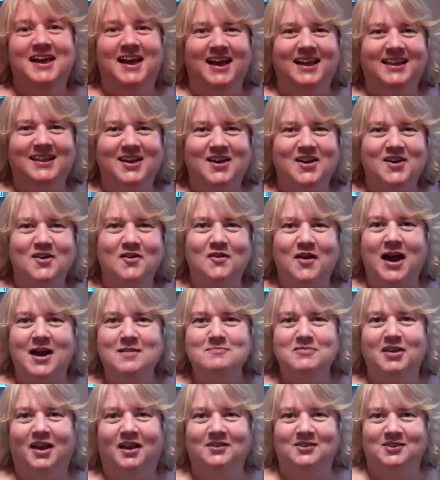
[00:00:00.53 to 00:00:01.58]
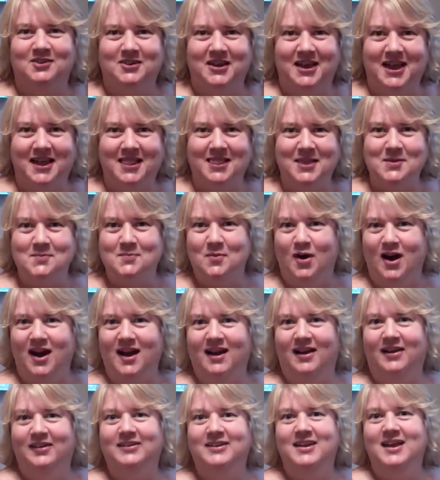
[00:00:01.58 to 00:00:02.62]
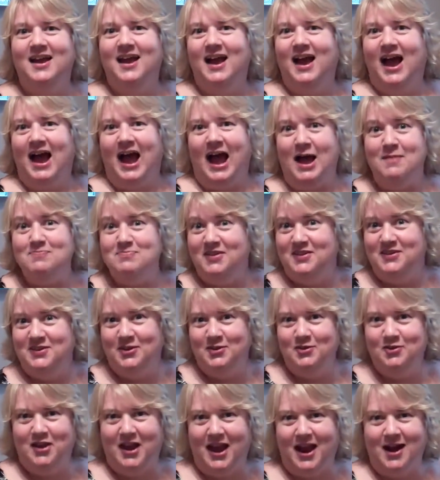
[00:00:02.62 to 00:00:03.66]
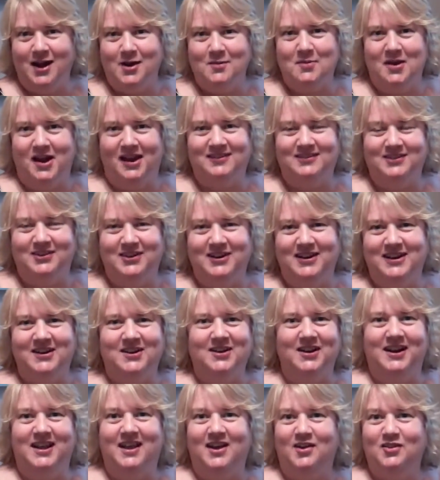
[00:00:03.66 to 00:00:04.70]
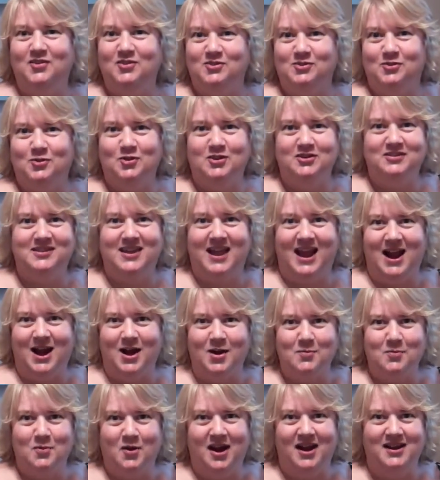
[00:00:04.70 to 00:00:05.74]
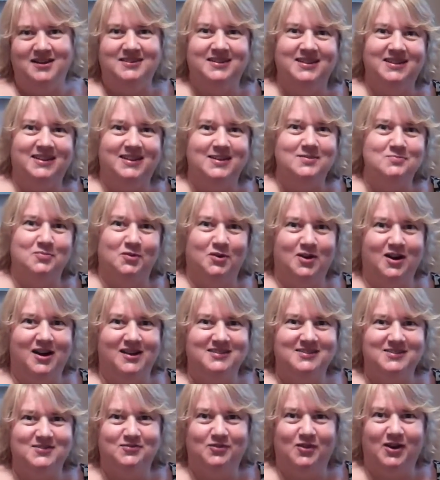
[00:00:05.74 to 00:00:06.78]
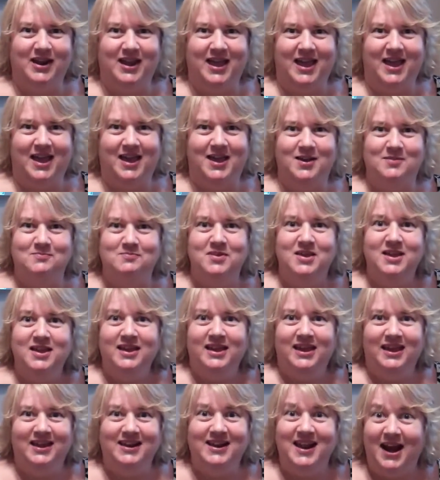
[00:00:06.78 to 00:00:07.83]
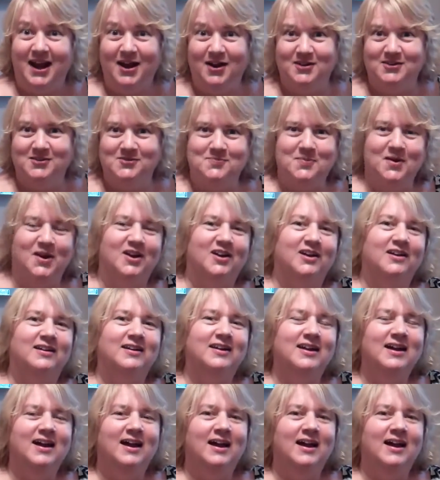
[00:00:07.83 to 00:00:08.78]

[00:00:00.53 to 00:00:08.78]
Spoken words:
Hello, I'm Dr. Kellye Brown. I'm the new chiropractor here at Health Source Chiropractic and Progressive Rehab in Harrodsburg.